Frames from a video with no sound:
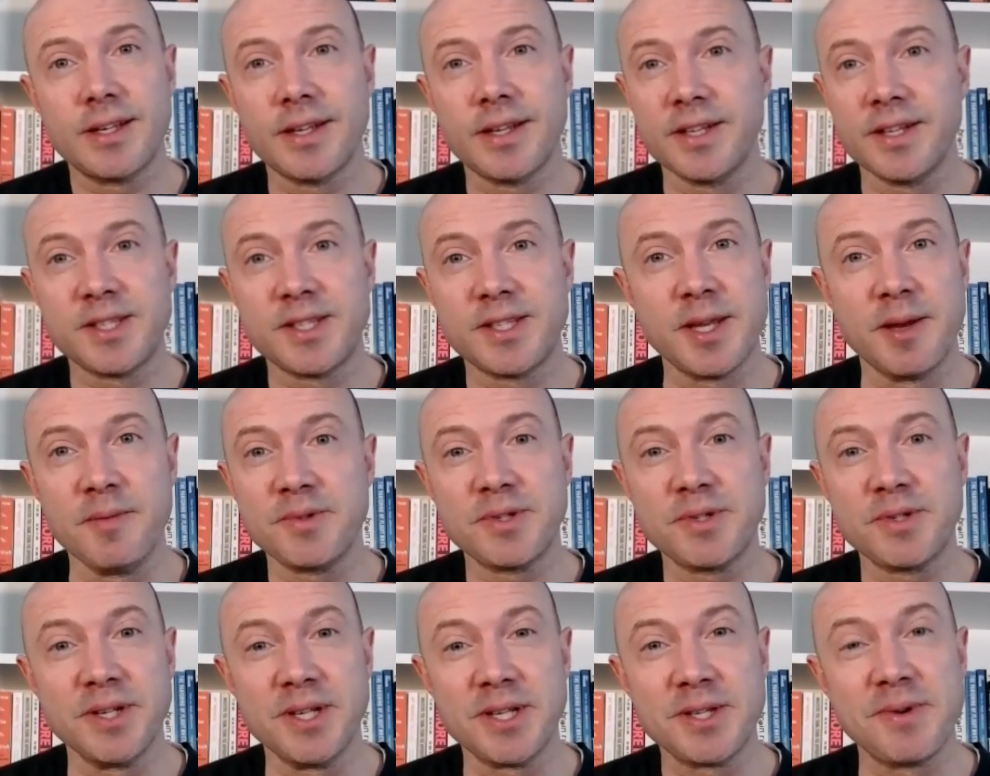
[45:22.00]

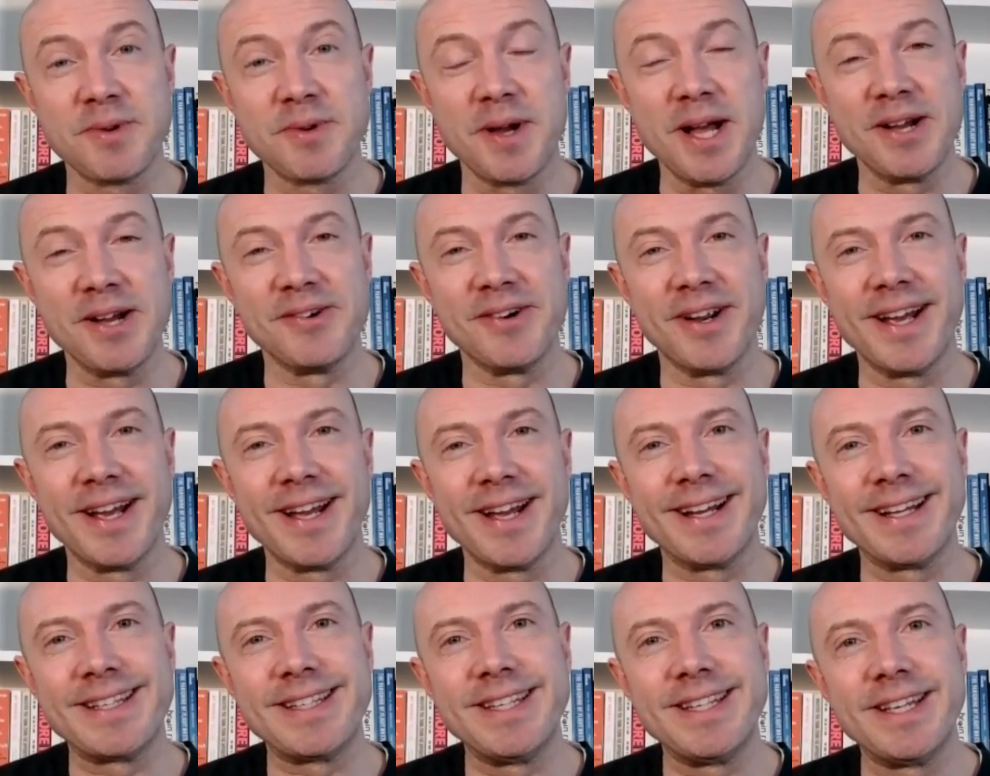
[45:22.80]
consumption as well,
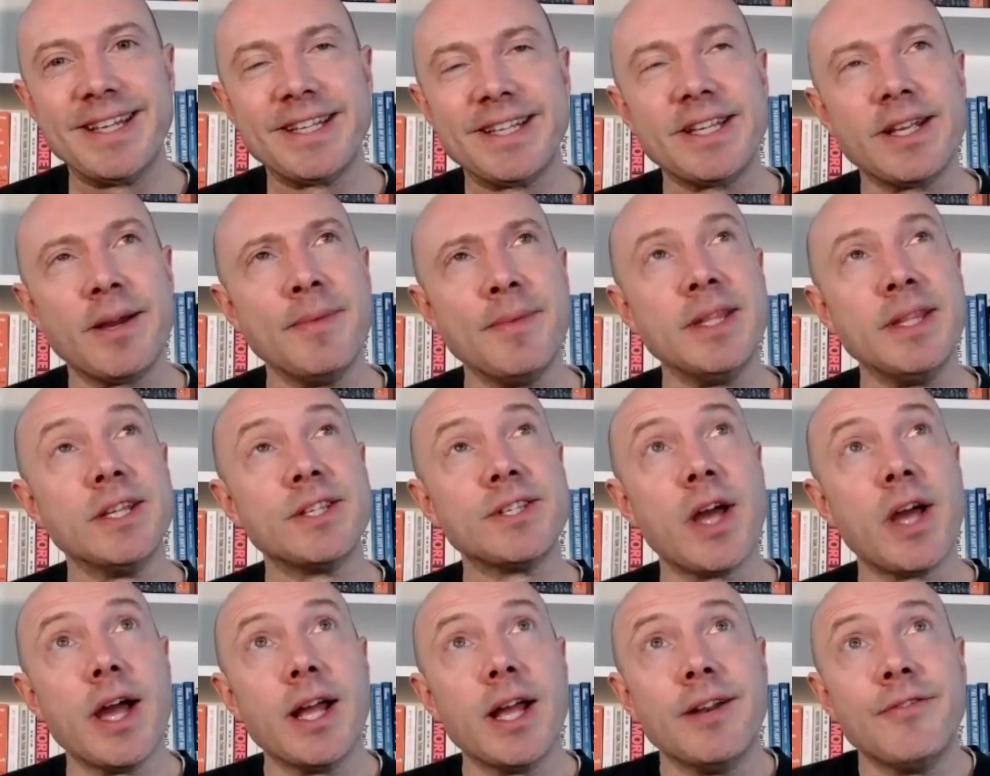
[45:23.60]
right? I mean, the
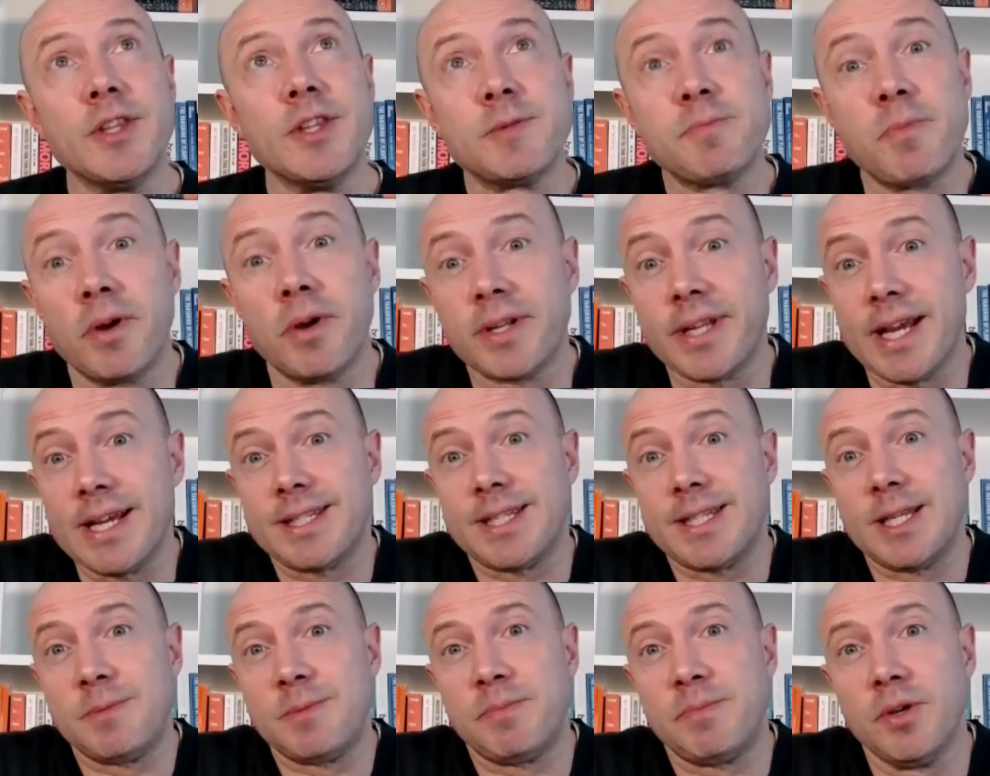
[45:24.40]
title of this
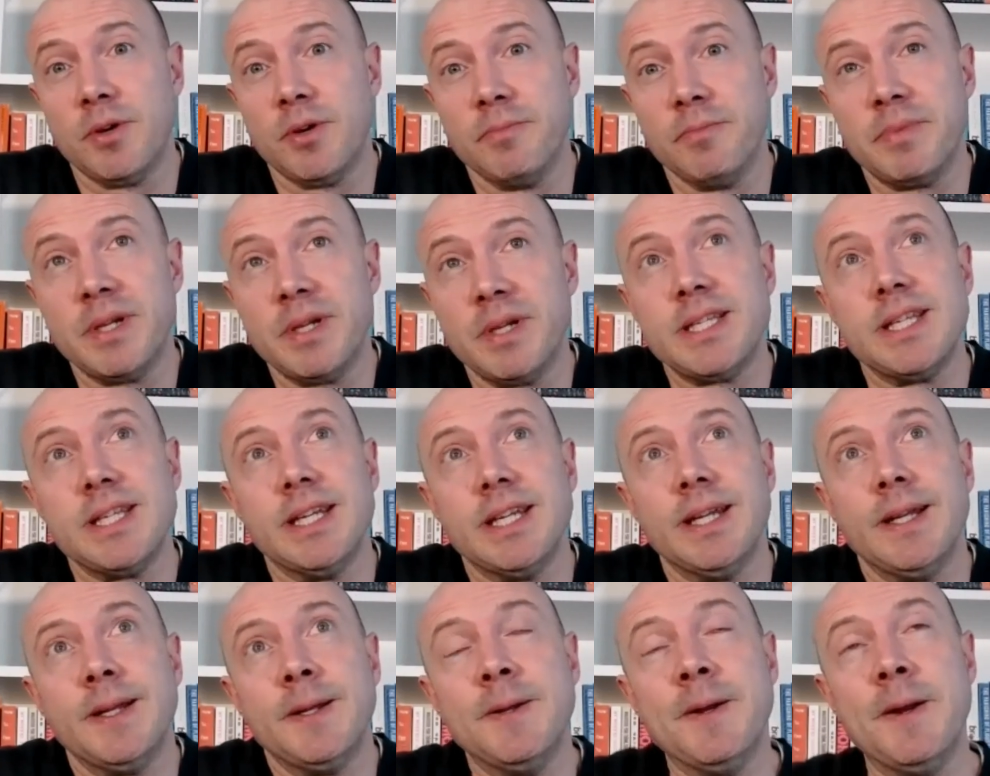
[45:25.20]
podcast is Beyond
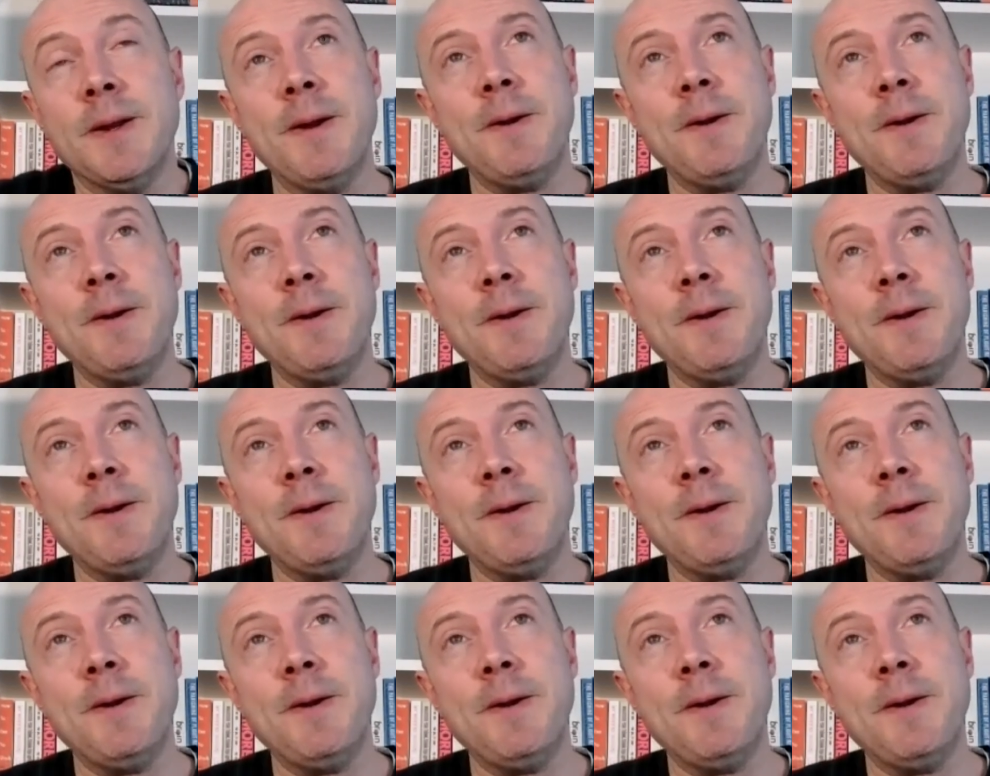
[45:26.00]
Busy.